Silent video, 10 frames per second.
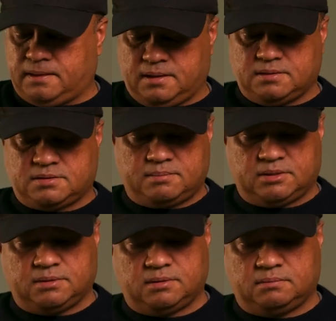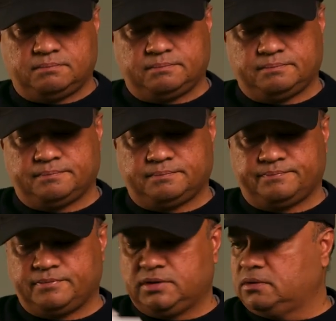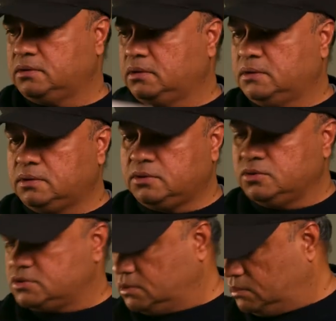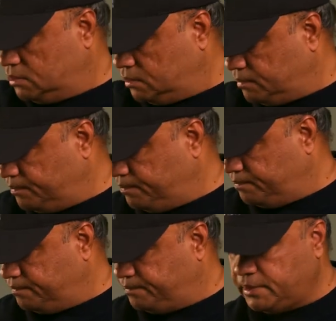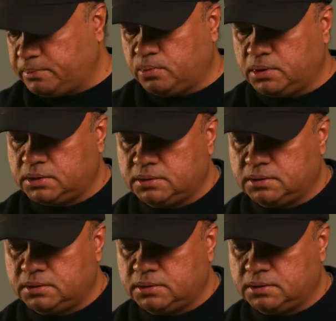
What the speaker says: and some other usual paperwork.